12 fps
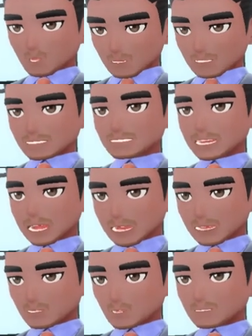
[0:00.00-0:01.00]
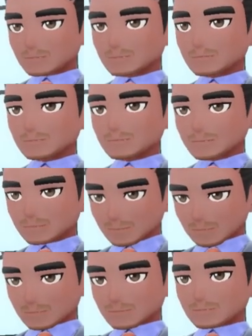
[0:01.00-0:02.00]
Your efforts should help ensure we
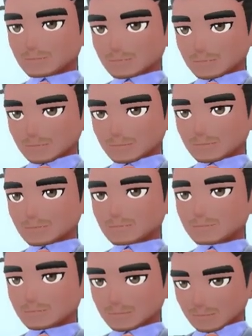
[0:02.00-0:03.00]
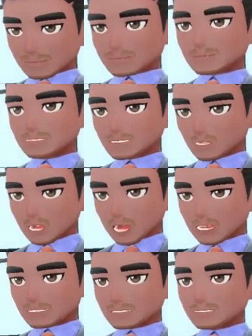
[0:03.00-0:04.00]
get a great olive harvest next year
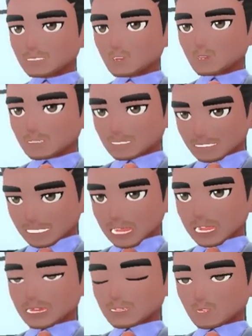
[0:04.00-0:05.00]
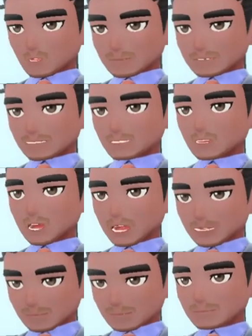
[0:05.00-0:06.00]
too.
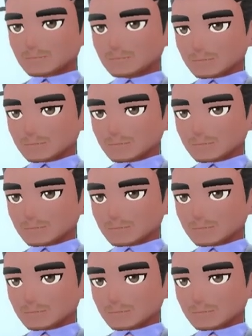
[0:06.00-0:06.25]
Wow.